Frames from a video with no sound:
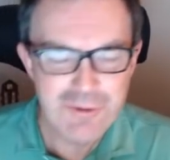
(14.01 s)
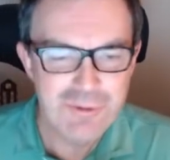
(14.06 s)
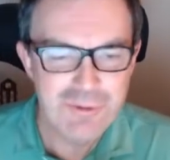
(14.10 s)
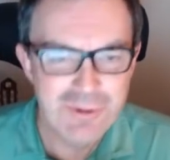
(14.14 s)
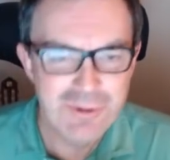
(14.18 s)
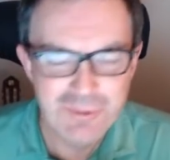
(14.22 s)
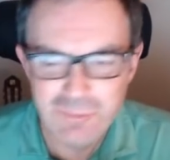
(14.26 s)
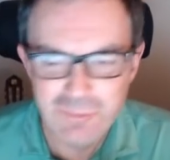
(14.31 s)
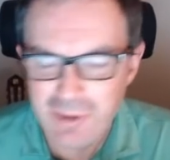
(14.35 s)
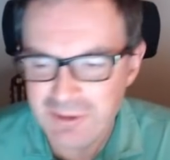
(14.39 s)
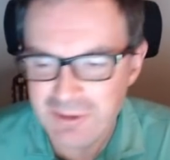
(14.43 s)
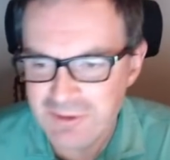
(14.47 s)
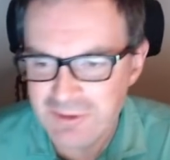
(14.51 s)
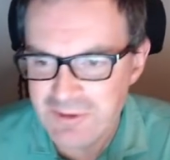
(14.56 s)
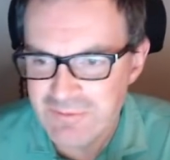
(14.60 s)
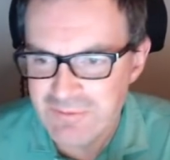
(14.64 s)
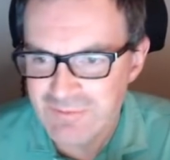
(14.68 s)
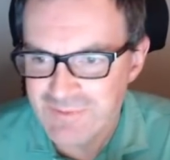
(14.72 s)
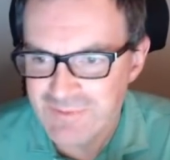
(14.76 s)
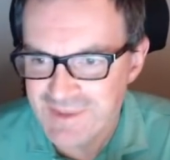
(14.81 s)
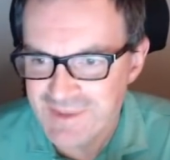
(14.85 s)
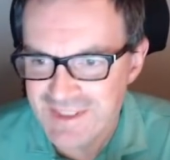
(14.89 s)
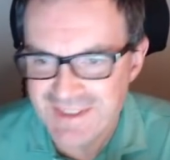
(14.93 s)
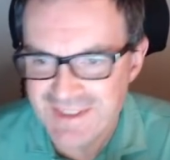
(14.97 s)
Hello and
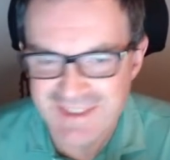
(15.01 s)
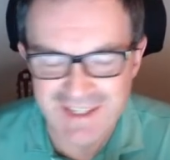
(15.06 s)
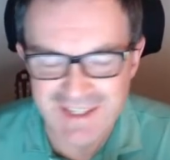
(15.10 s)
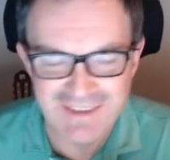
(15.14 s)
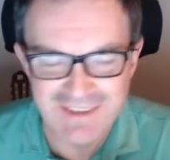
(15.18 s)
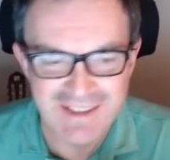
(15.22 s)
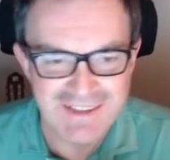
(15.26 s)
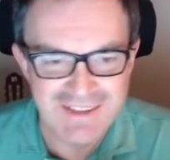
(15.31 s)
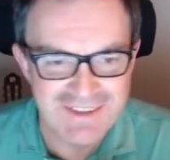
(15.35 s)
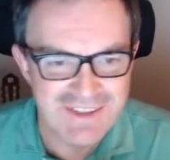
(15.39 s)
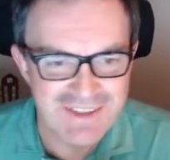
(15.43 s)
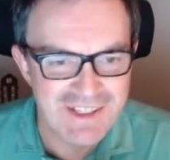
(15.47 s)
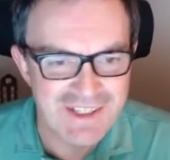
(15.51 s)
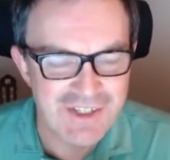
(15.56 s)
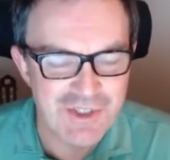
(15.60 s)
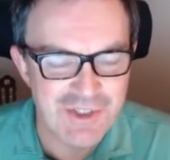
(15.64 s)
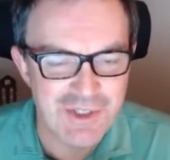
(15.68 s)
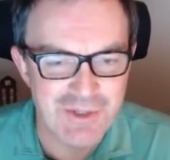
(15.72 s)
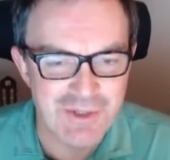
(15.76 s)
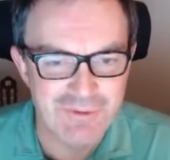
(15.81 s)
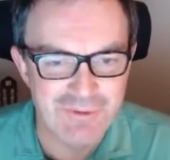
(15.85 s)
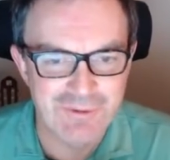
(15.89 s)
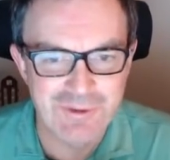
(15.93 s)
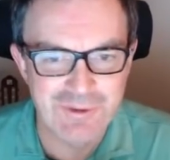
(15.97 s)
welcome to Sunday's
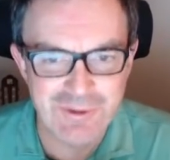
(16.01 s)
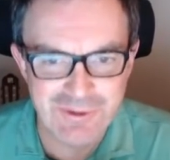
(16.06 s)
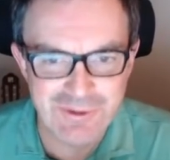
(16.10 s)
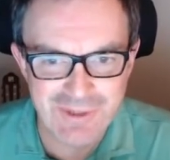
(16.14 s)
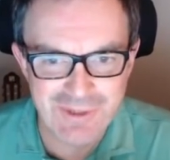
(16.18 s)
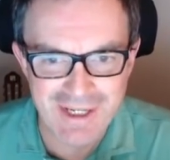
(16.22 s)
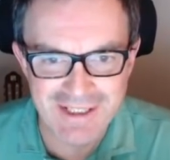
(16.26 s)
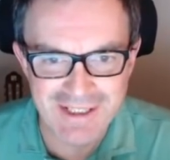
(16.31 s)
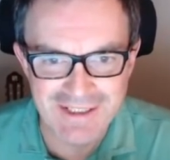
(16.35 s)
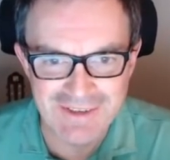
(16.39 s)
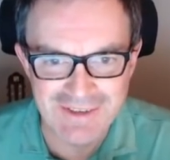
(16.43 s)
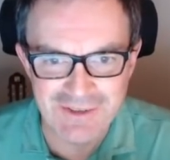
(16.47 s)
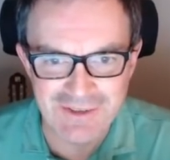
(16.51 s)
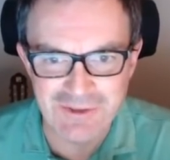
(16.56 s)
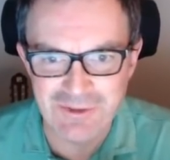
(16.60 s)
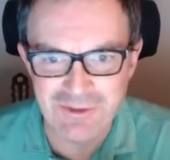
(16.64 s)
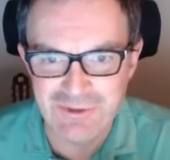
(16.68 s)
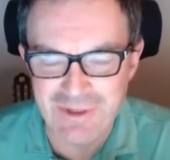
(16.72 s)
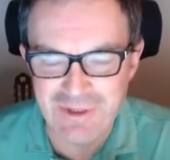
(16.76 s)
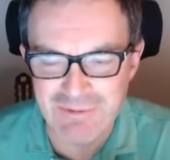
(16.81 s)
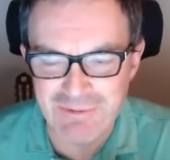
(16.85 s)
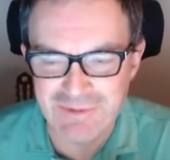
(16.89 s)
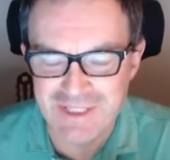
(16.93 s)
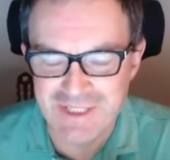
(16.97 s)
edition of Cracking the
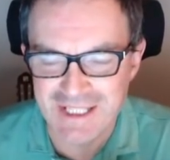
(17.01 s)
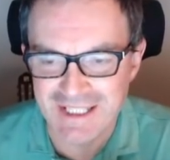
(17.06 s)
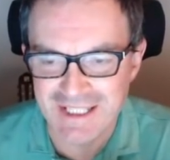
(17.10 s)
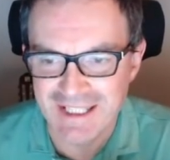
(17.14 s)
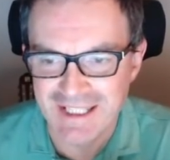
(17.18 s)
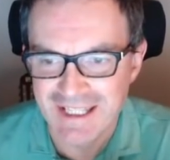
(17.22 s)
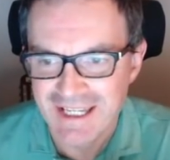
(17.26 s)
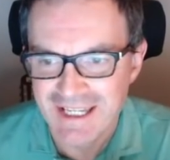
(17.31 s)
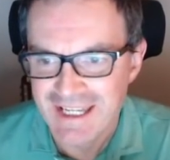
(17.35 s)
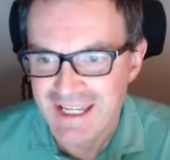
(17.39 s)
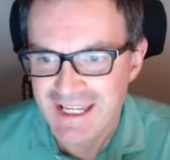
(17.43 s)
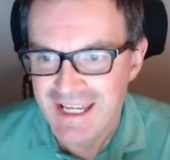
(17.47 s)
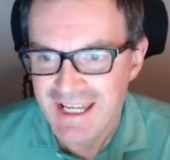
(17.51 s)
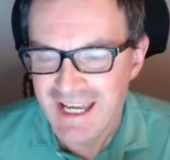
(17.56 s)
Cryptic.